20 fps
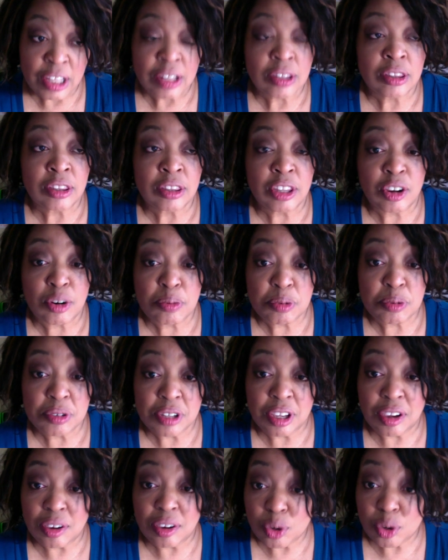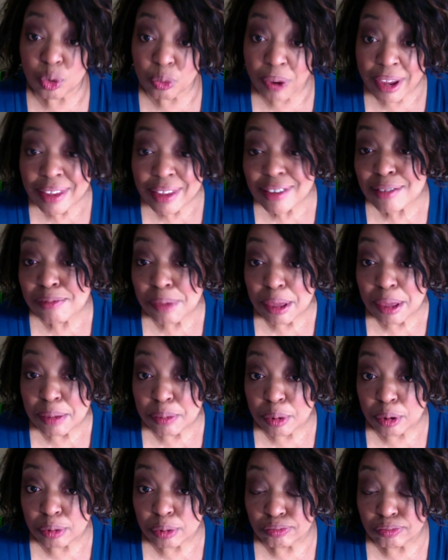they're a particular race of
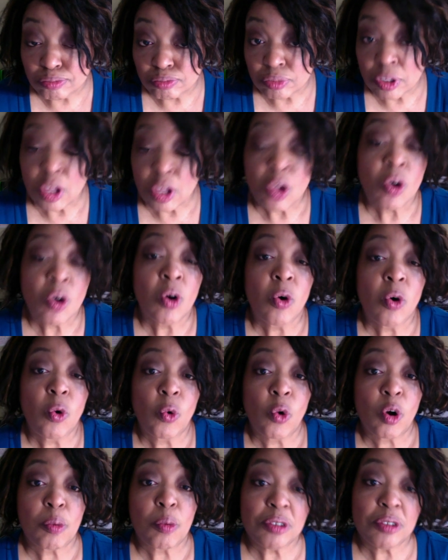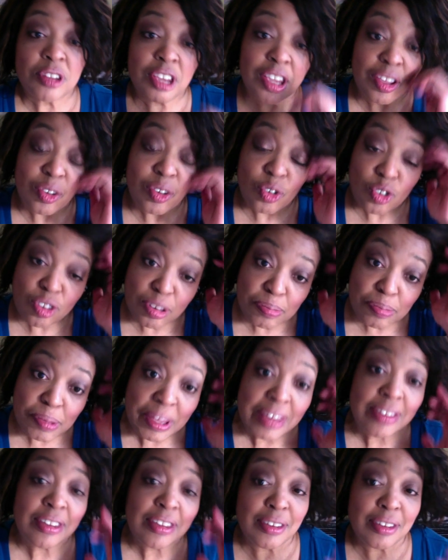people or a particular
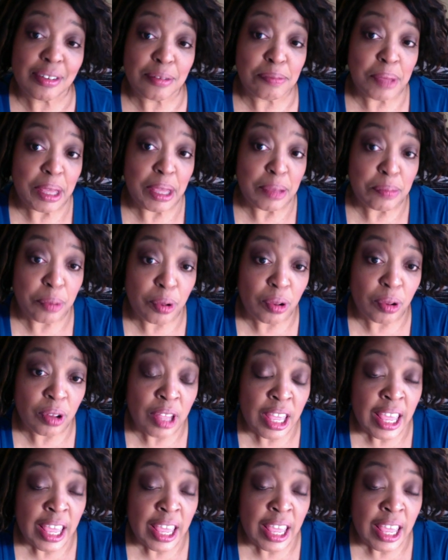species of people.